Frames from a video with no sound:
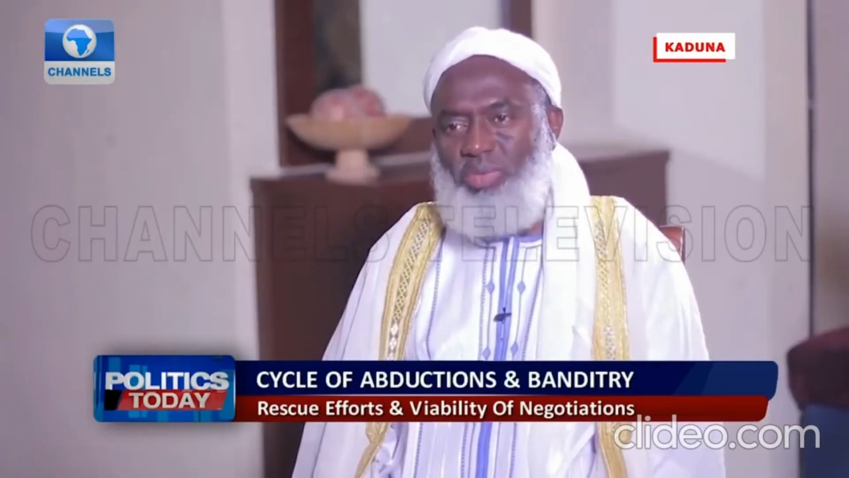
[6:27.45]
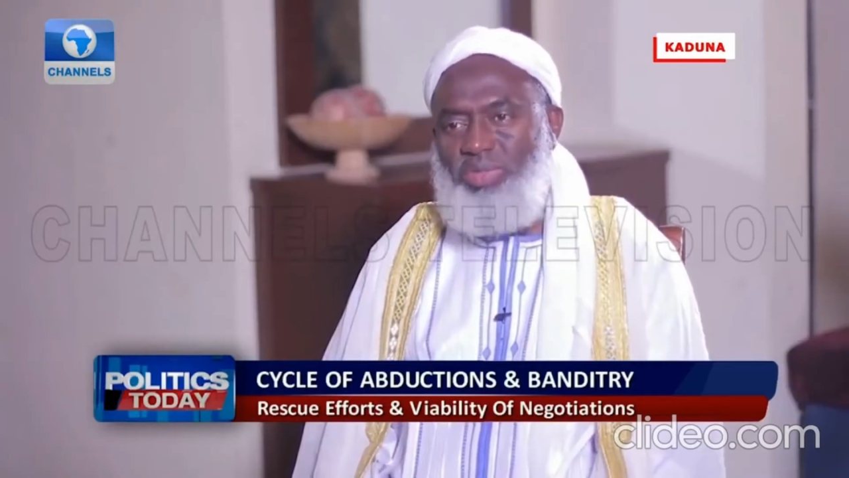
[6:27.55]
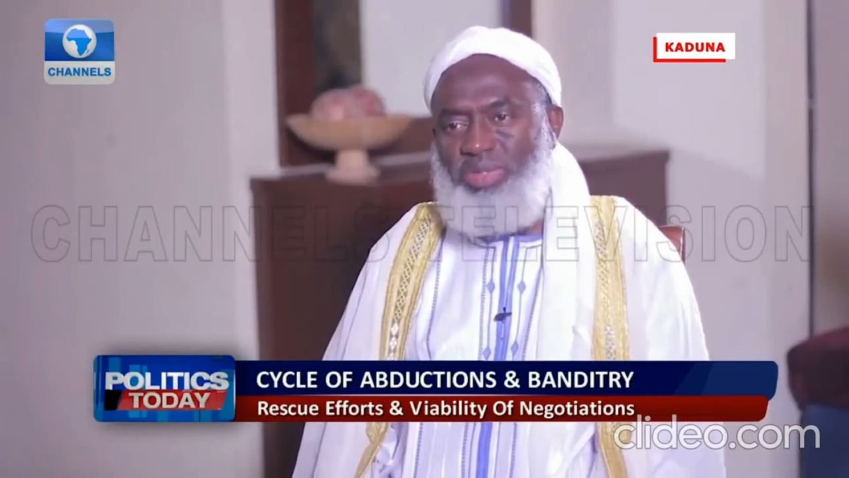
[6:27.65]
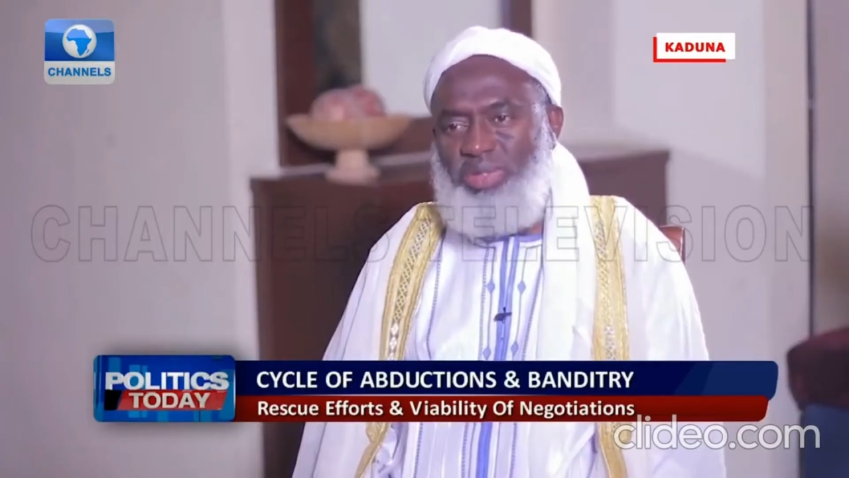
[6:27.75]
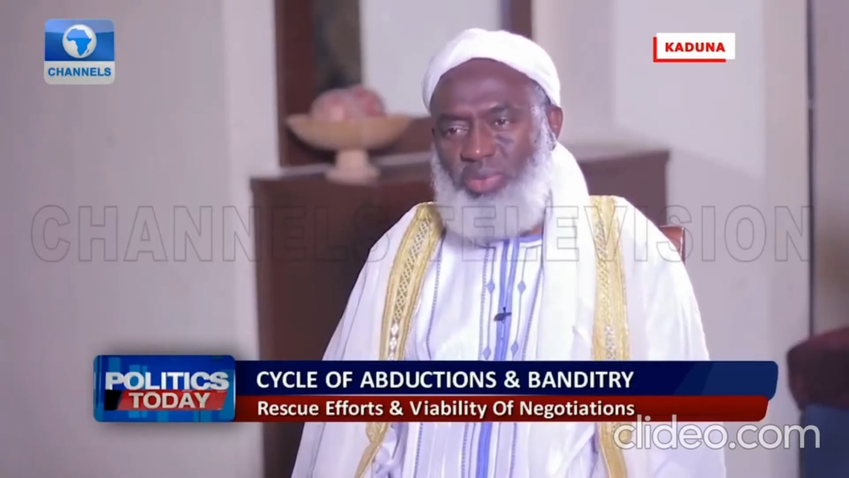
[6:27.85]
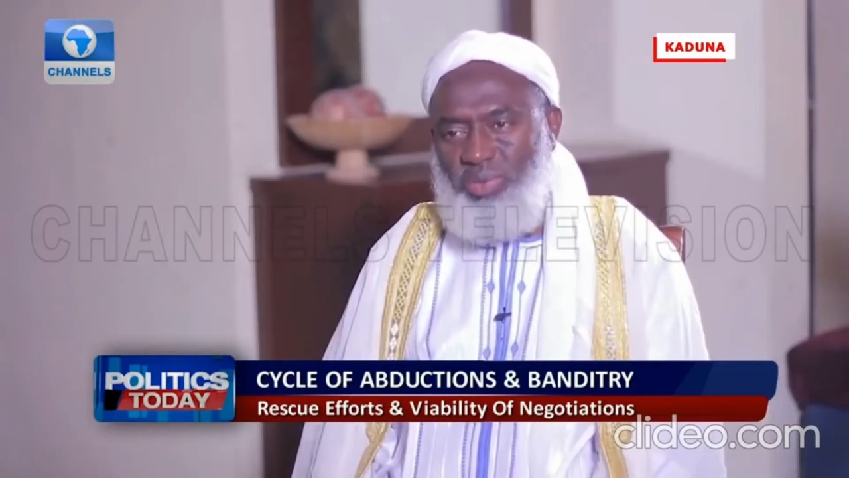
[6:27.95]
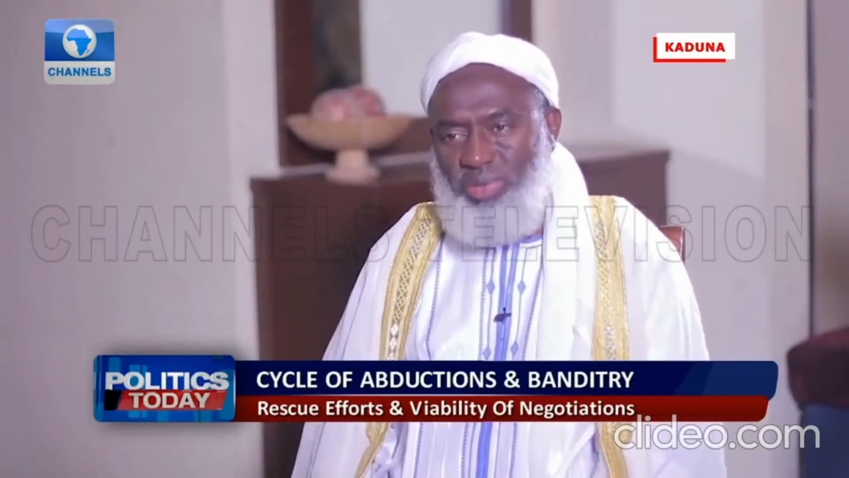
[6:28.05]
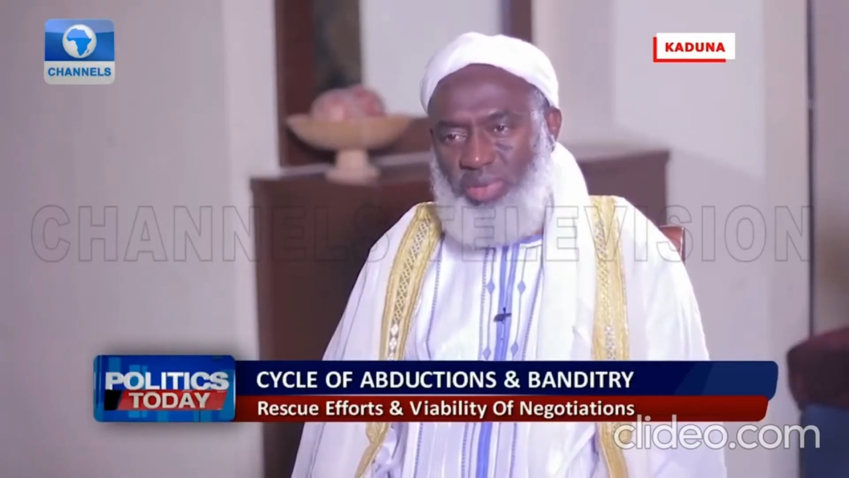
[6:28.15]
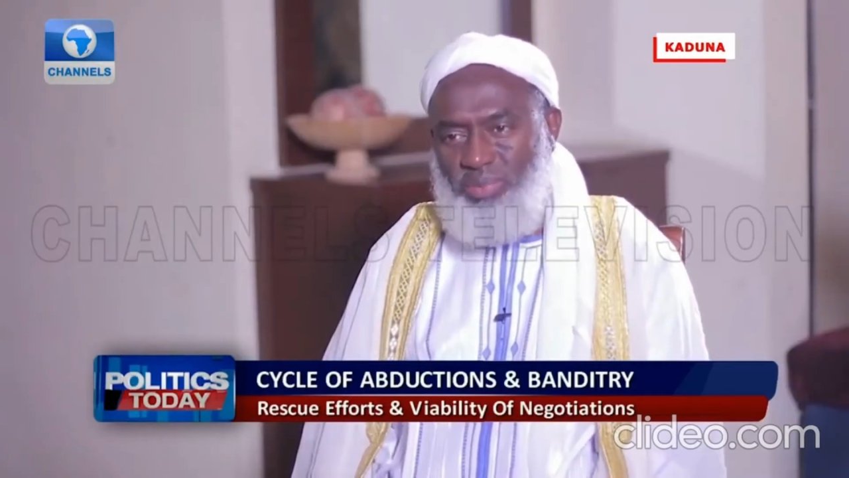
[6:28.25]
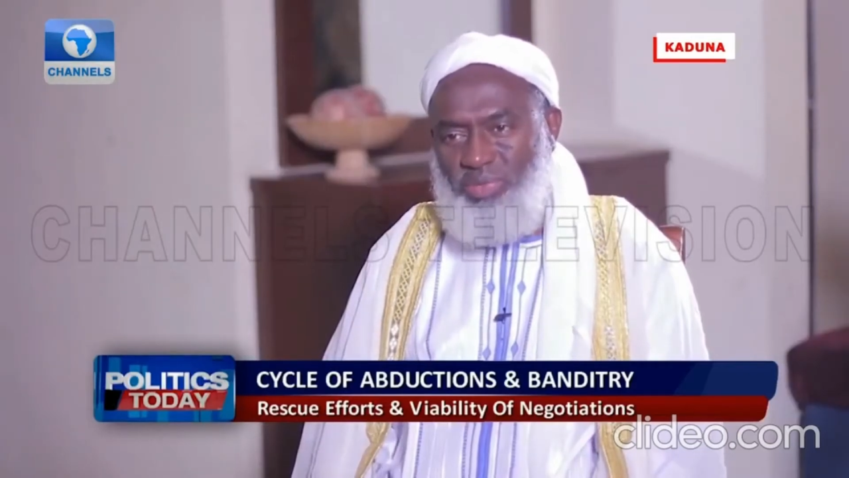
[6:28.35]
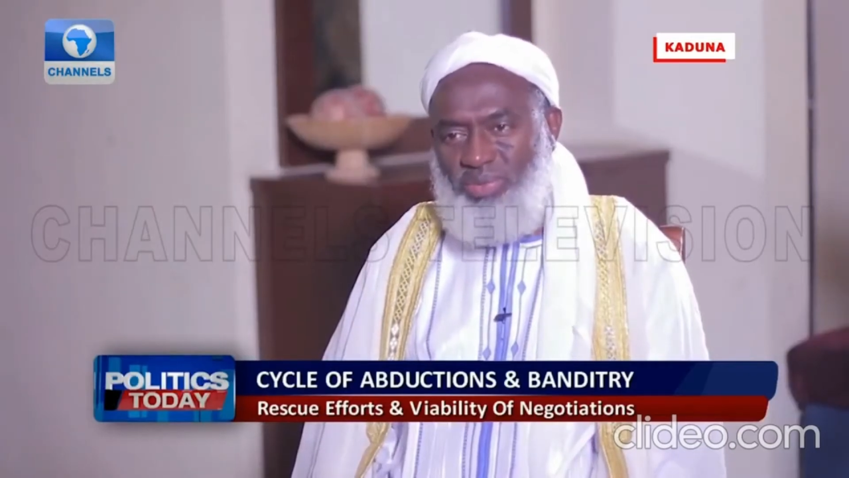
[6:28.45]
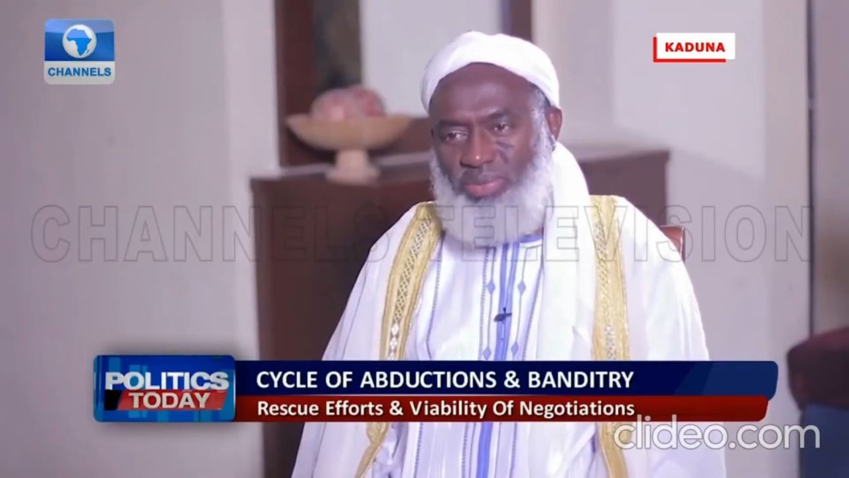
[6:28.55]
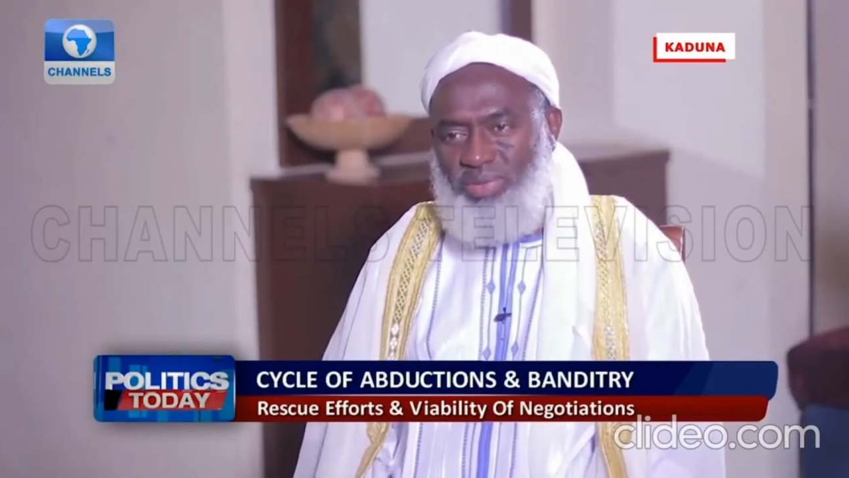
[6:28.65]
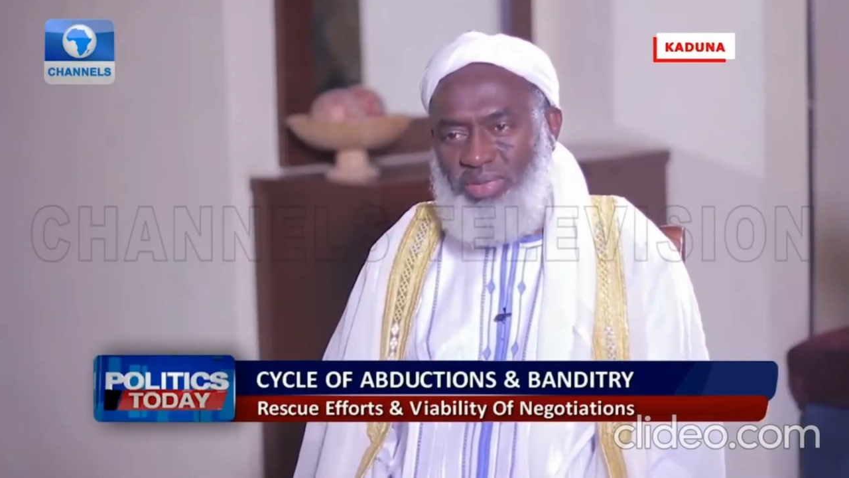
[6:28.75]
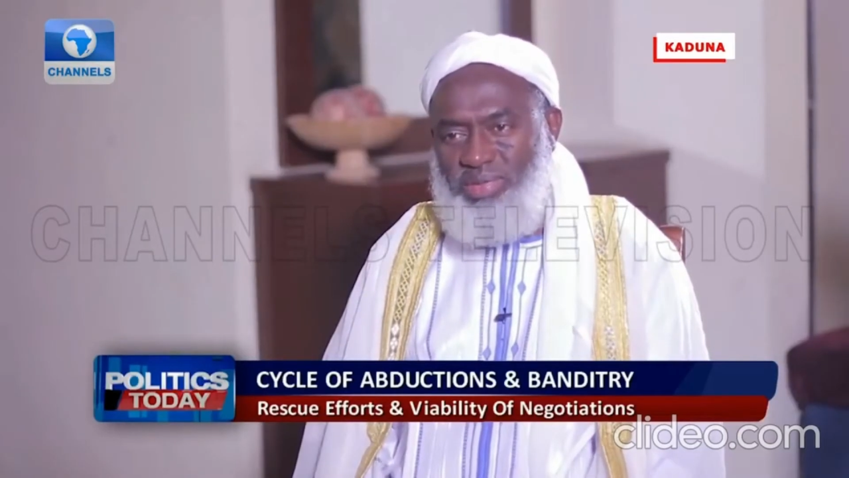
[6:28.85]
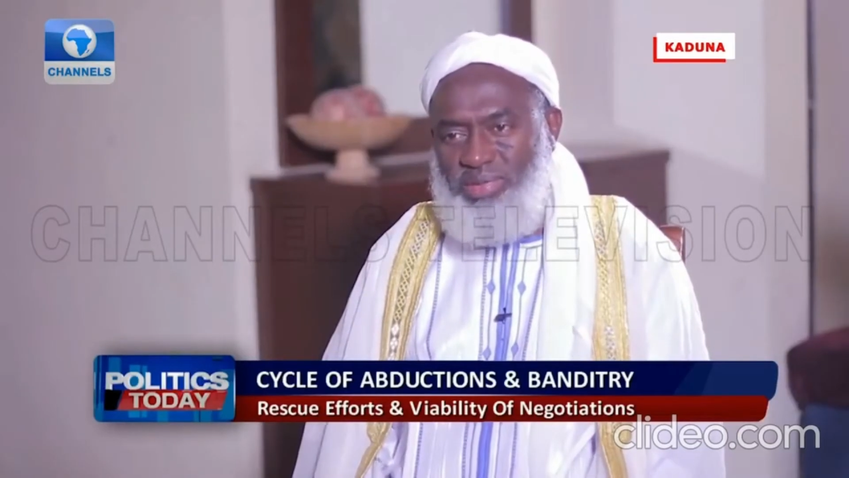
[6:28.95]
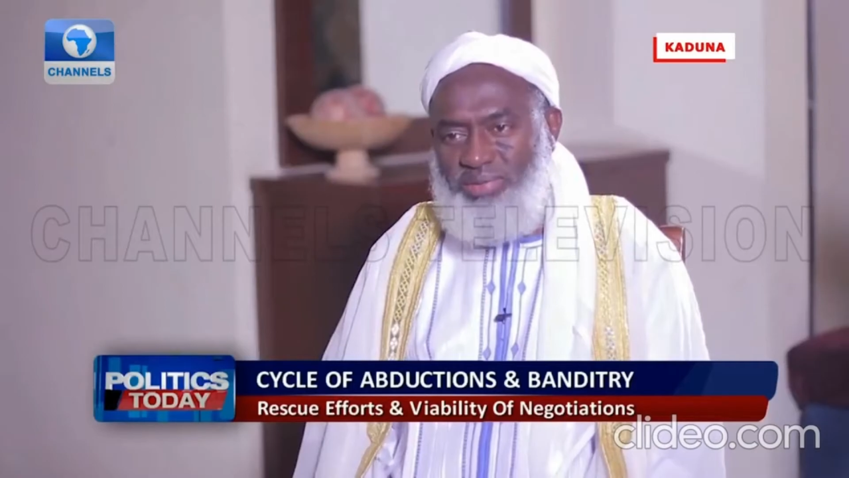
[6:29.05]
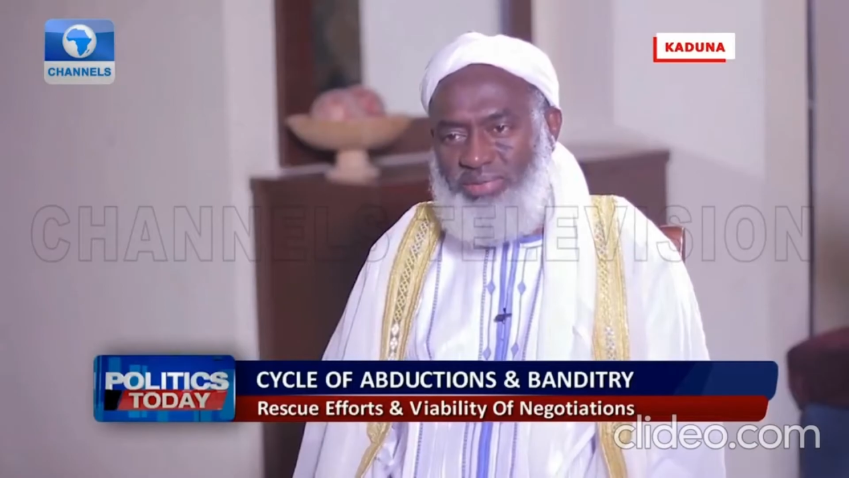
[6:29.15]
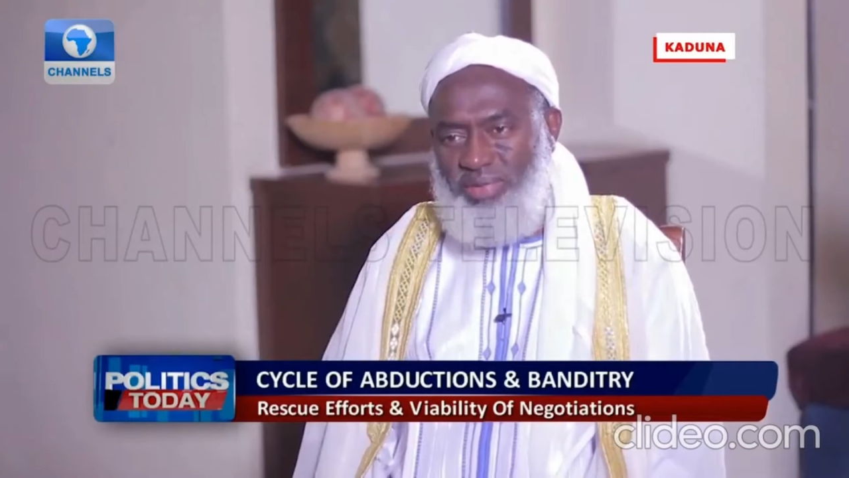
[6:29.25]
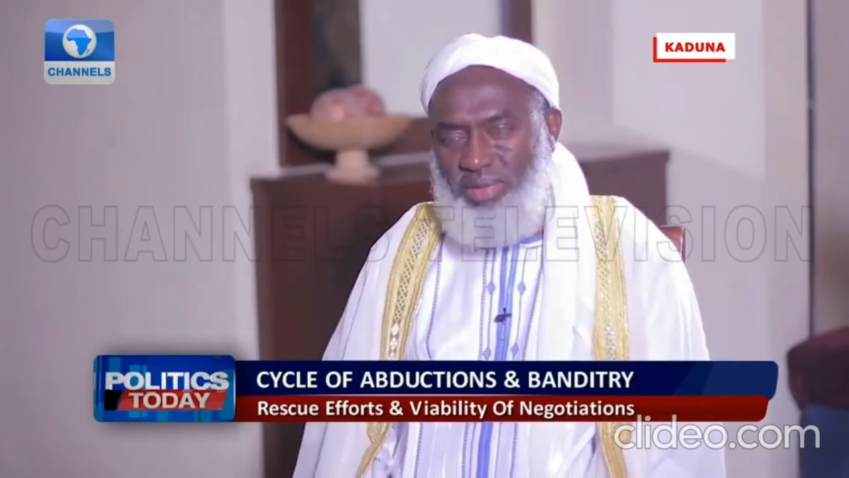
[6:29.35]
negotiate with them to
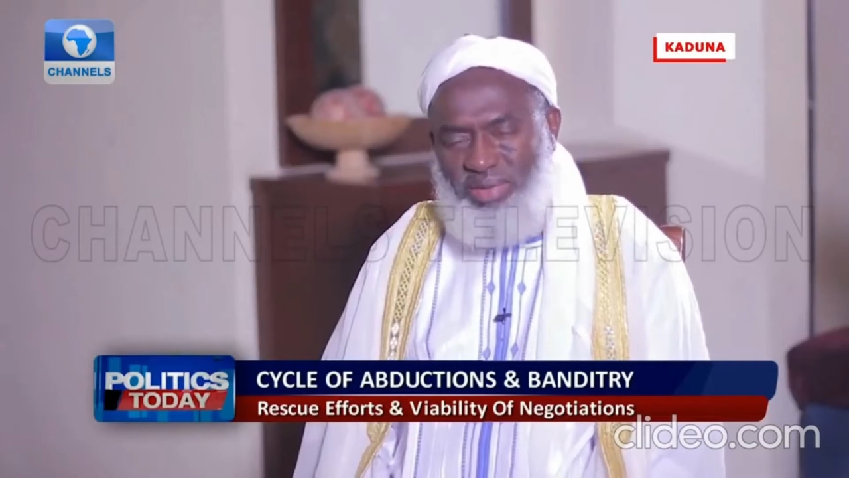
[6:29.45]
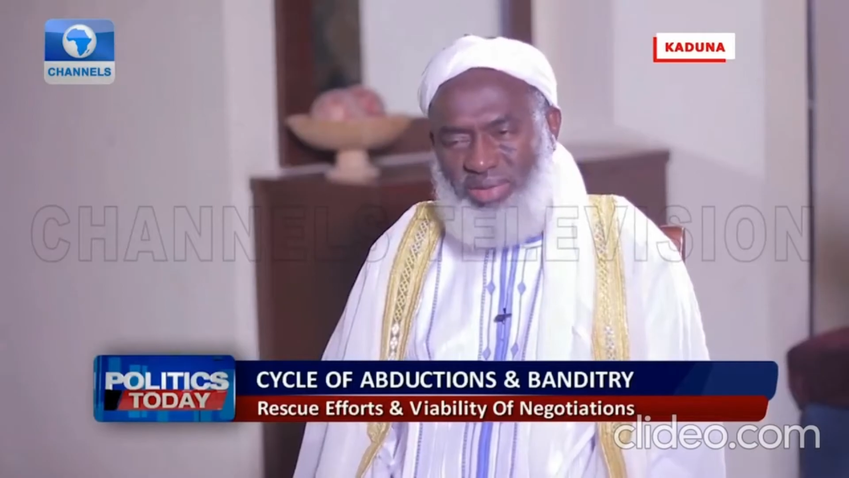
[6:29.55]
leave,